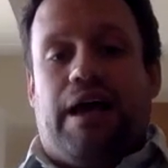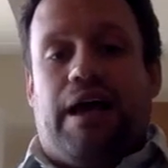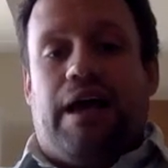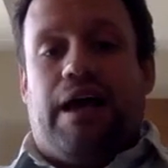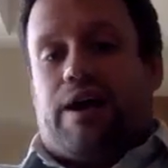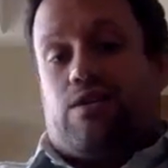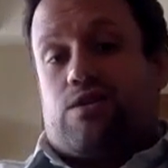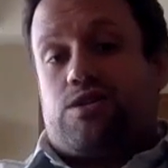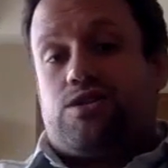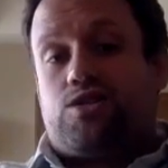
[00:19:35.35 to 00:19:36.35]
are
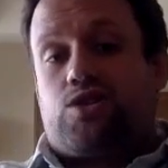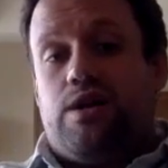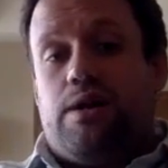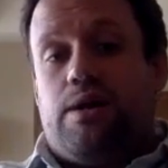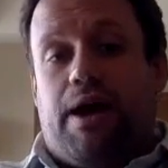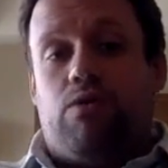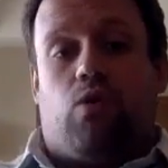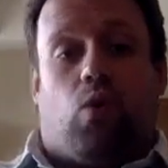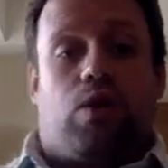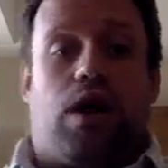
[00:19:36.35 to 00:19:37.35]
either certain about
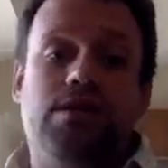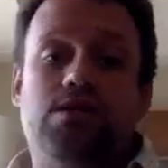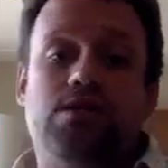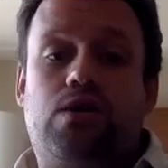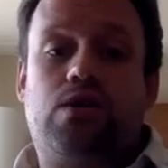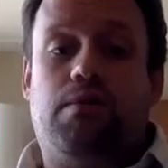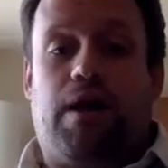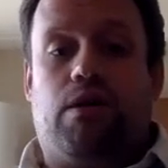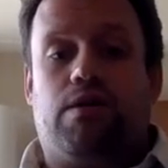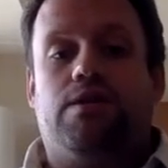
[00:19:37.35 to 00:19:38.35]
or uncertain
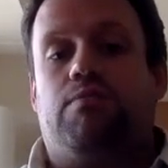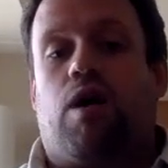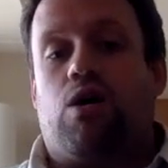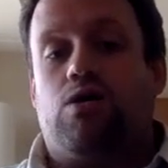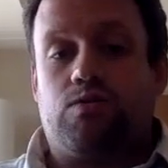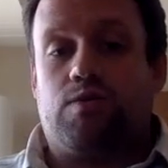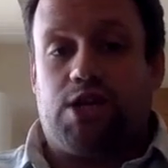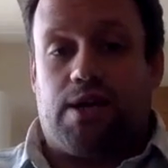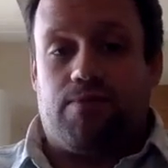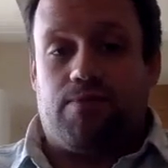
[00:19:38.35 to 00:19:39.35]
about in tomorrow's
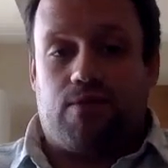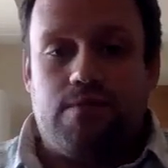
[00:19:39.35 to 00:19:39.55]
regimes.